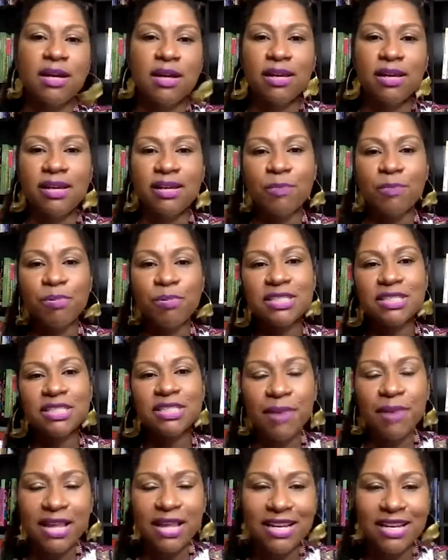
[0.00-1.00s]
you know
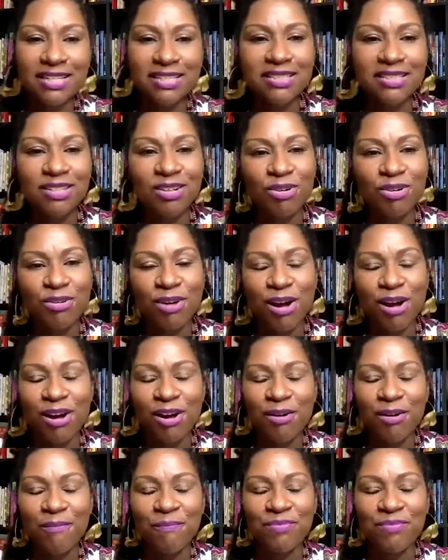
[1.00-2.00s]
participate in this. So
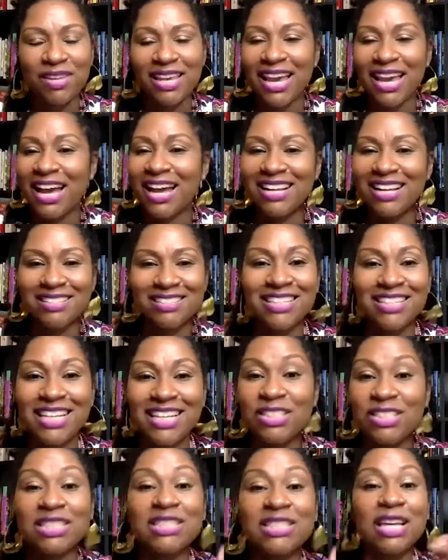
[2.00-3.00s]
um, yeah, it, it
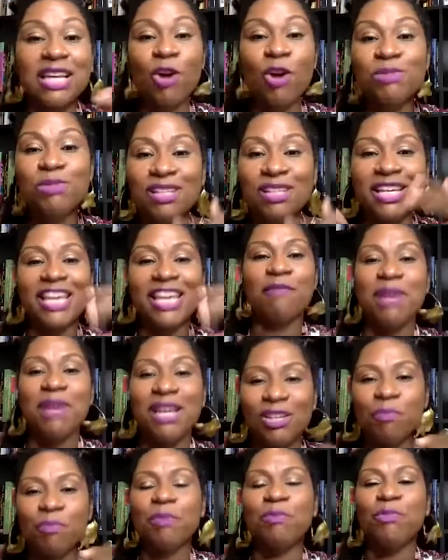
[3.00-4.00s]
just helped to give me a
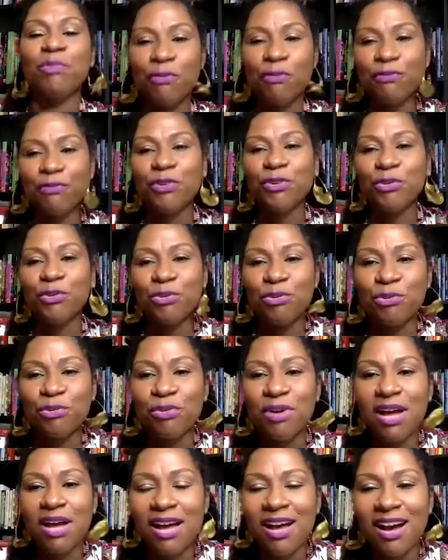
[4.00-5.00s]
little bit more fuel
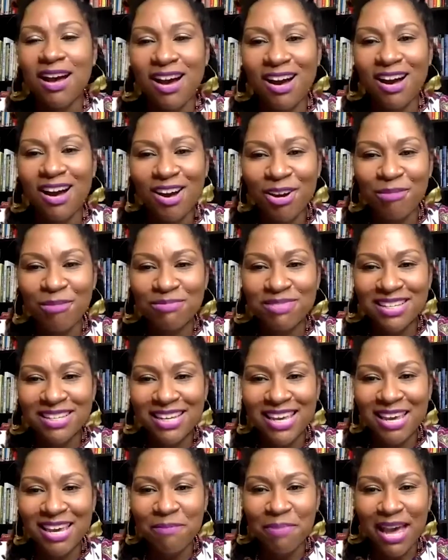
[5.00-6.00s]
um, to mm-hmm.
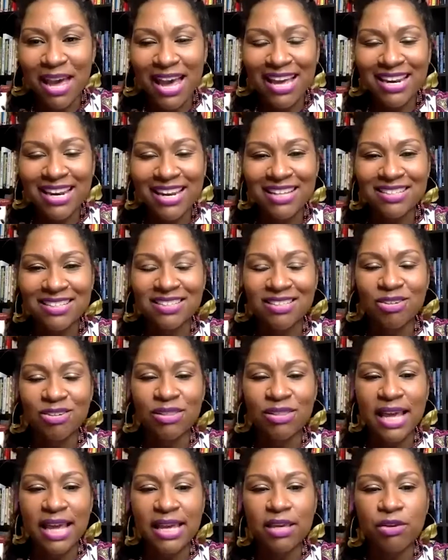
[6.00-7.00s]
keep at it. So
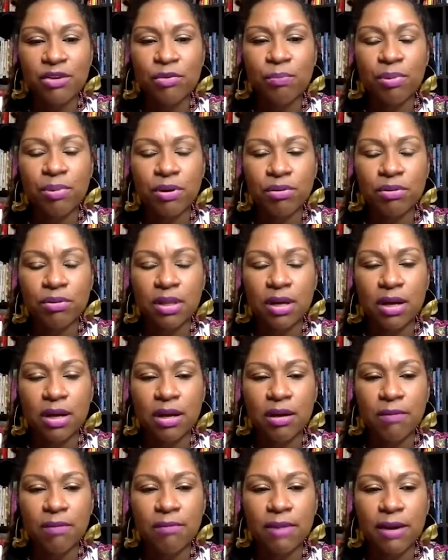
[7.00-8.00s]
thank you both.
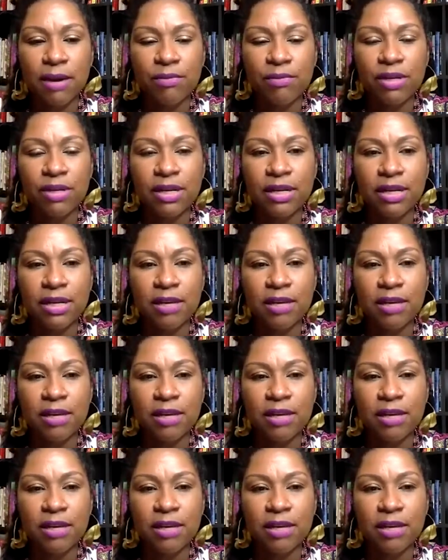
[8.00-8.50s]
Um, I really